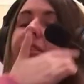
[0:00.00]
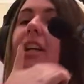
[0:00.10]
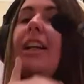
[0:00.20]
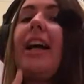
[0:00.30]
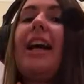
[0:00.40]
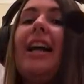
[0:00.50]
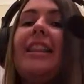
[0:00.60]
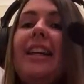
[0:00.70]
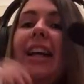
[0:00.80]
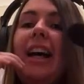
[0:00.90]
And like, I
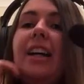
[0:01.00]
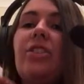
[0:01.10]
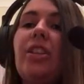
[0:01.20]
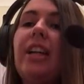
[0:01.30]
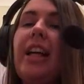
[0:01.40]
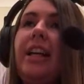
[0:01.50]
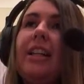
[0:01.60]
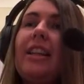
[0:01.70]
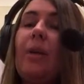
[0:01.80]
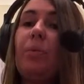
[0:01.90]
think
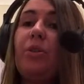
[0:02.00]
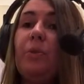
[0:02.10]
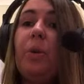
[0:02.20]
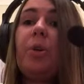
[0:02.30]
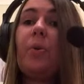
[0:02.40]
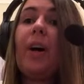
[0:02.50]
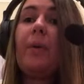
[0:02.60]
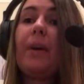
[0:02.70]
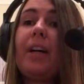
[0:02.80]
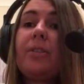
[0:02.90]
actually that would have worked
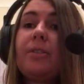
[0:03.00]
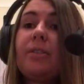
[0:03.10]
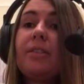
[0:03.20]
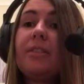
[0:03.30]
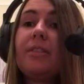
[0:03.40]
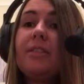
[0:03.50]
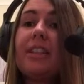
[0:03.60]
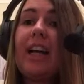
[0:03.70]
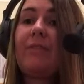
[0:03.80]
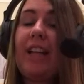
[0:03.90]
quite well
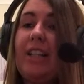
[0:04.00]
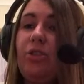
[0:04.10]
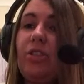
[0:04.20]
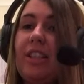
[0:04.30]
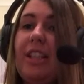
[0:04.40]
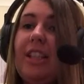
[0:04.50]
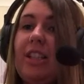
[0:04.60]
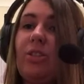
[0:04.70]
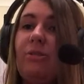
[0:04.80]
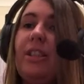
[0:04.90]
to have like just
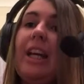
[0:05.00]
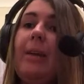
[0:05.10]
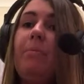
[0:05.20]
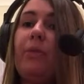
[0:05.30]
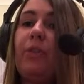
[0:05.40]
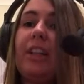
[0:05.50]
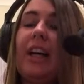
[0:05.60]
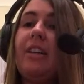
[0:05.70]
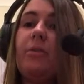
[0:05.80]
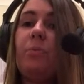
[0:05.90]
Nissa and him for
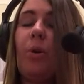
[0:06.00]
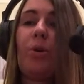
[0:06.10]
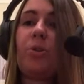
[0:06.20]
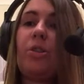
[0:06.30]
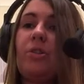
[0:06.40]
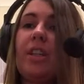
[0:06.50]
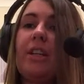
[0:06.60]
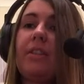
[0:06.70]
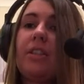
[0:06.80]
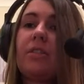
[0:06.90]
like 1 or 2
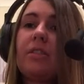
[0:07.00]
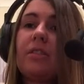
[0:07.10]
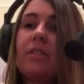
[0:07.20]
series.